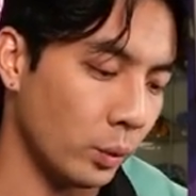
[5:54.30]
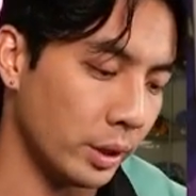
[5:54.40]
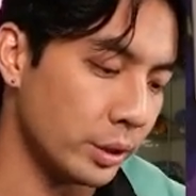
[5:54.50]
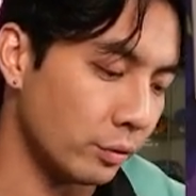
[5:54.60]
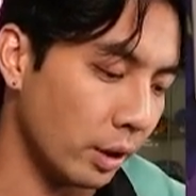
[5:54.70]
when
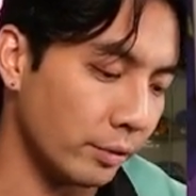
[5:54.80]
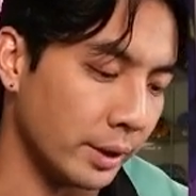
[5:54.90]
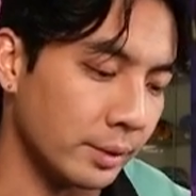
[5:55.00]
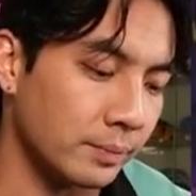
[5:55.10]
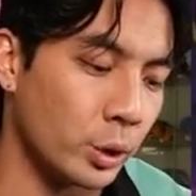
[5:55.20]

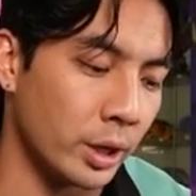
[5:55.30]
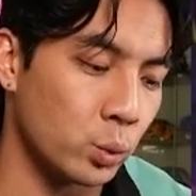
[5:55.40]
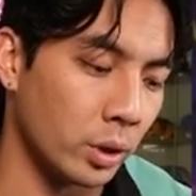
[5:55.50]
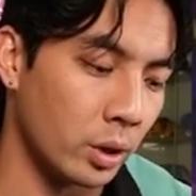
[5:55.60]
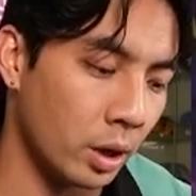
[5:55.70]
Digivolving, trash
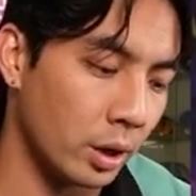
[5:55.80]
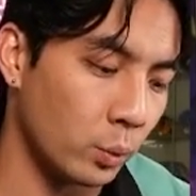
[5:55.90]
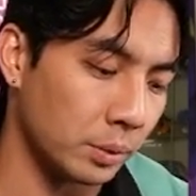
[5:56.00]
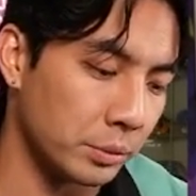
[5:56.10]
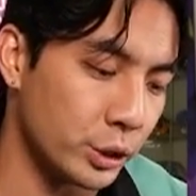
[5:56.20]
1 card
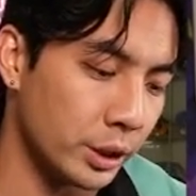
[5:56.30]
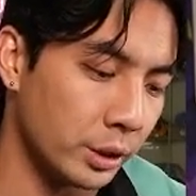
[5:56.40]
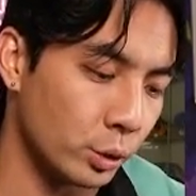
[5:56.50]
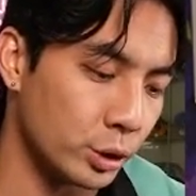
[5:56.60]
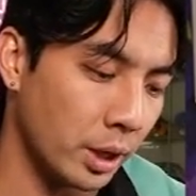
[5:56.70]
with machine
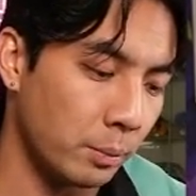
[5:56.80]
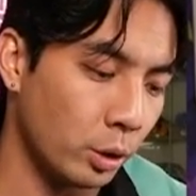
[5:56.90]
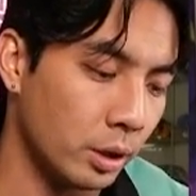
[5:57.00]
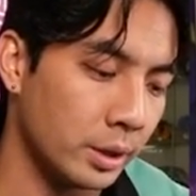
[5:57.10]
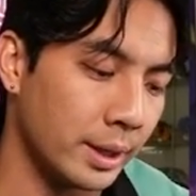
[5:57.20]
or
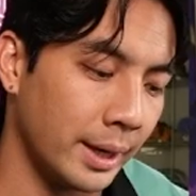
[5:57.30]
cyborg,